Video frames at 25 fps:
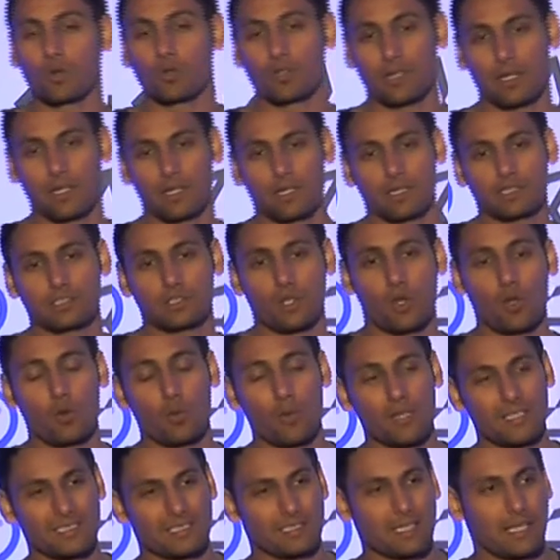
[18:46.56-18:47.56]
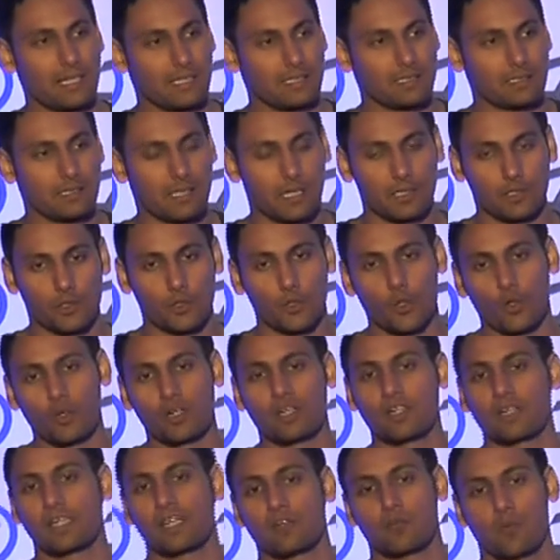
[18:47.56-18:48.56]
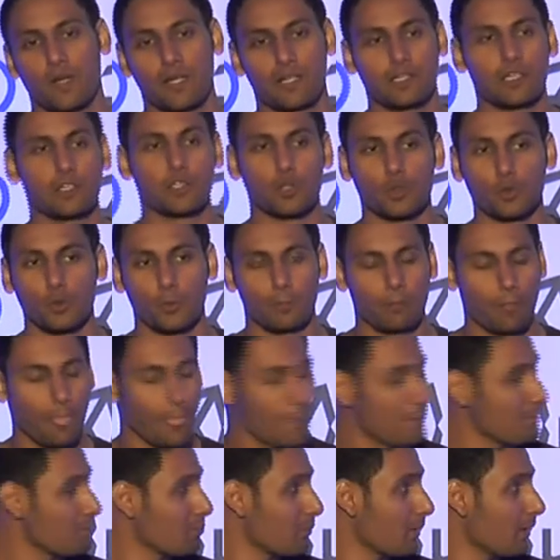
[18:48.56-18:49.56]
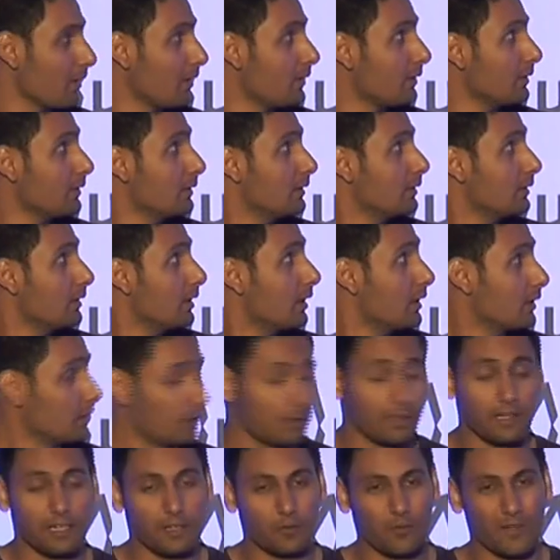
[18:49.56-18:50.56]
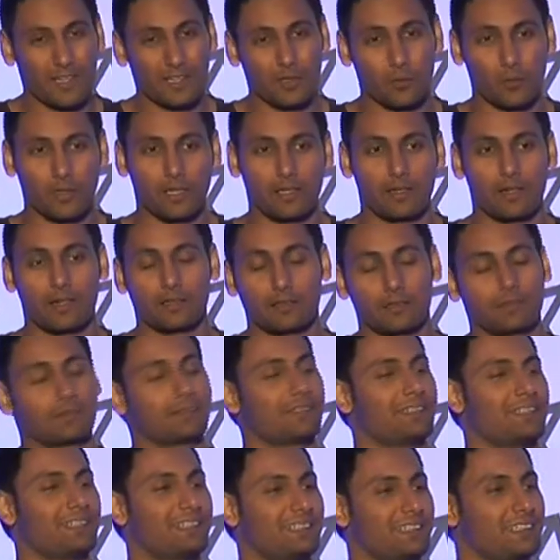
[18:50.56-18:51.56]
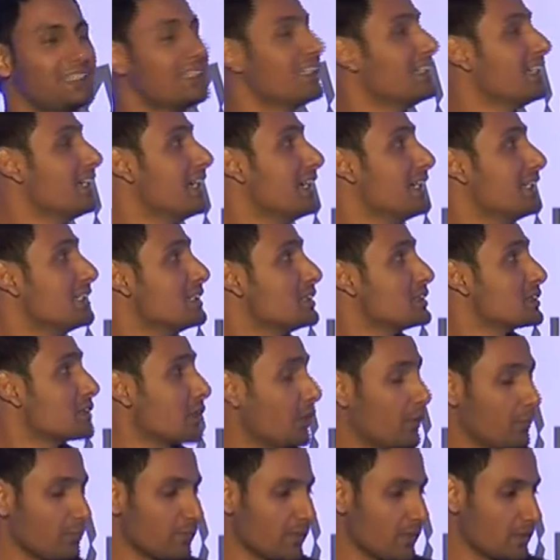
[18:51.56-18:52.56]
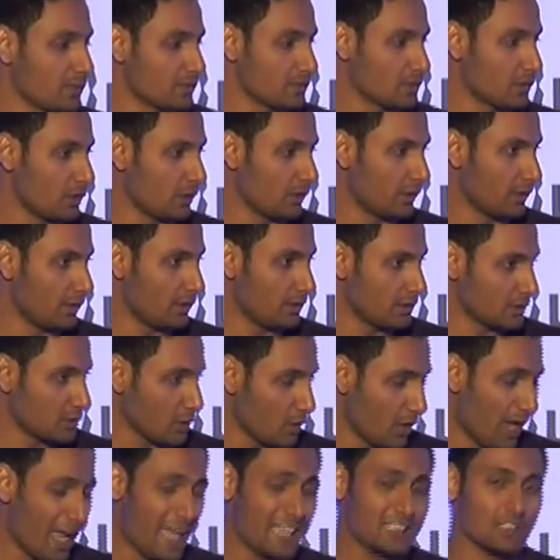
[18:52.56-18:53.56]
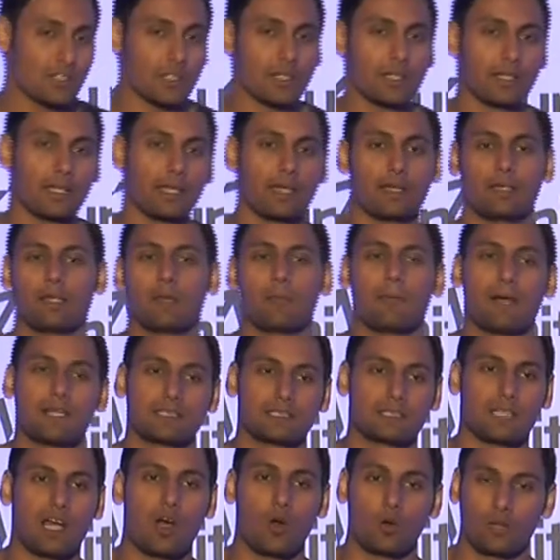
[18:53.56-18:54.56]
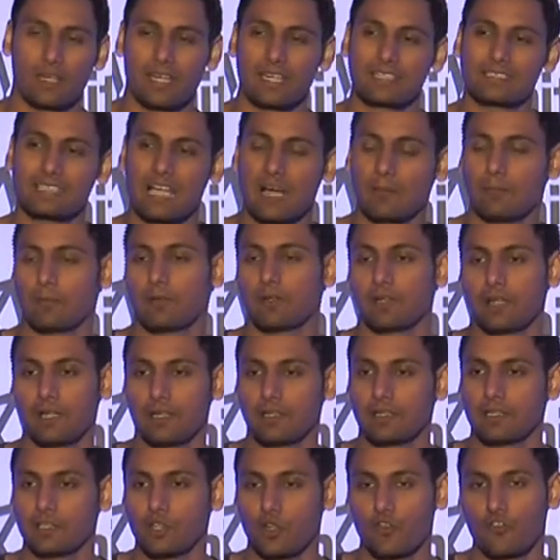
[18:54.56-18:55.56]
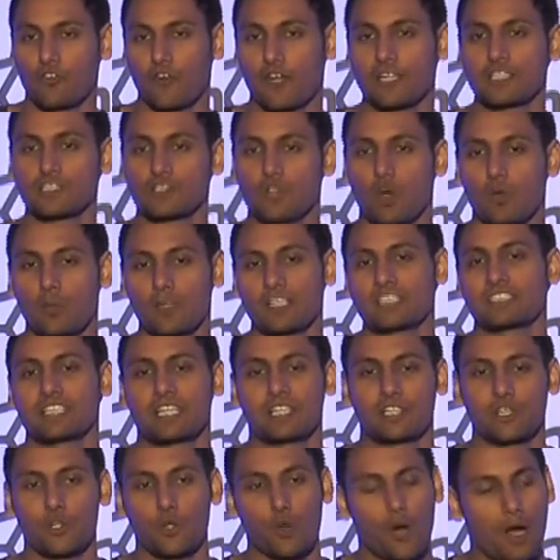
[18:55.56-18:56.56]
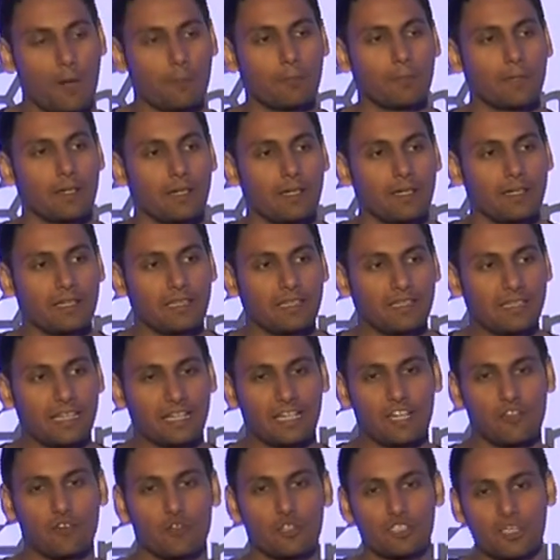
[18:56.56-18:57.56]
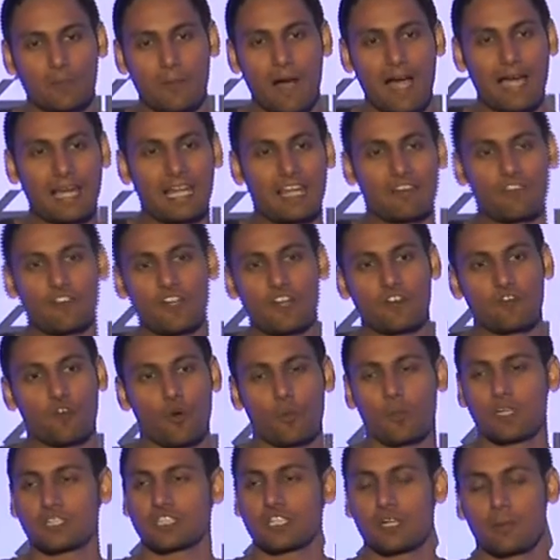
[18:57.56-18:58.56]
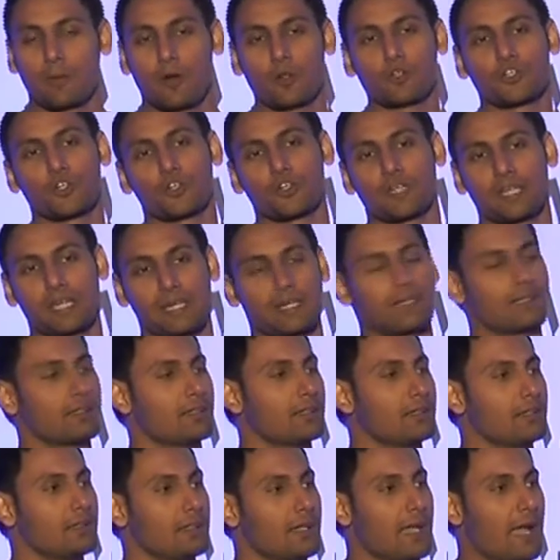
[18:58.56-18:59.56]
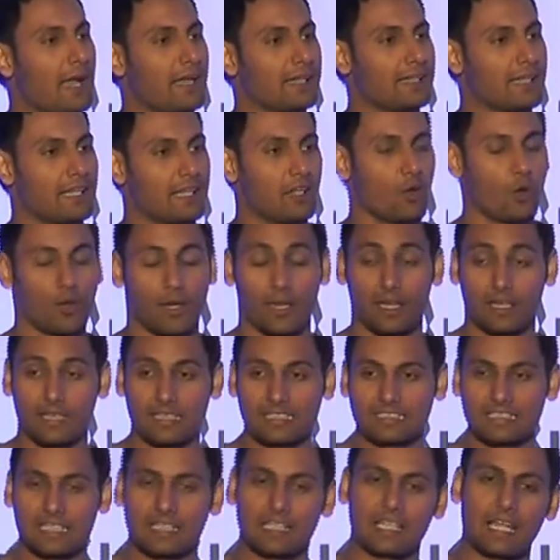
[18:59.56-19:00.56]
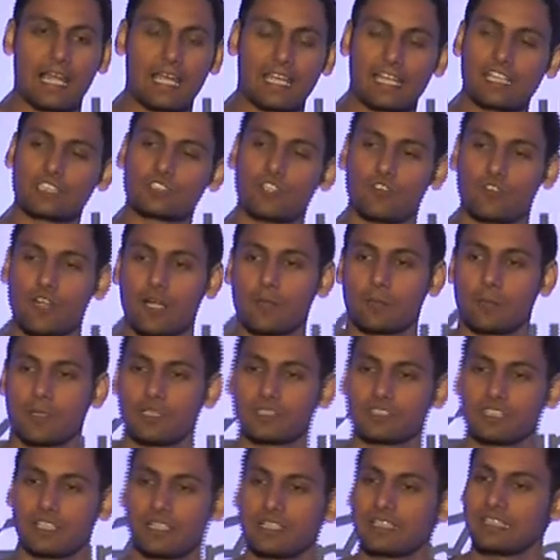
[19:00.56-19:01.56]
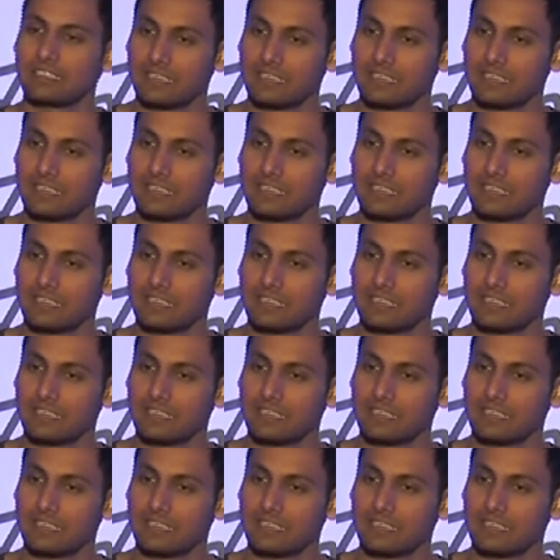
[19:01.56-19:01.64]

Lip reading: there, it's always nice that you don't reinvent the wheel rather. So as on a date, imagine how dates happen, right? Your friends normally set you up. They give you some high-level information about your date and tell, okay, these are the likings of that person, these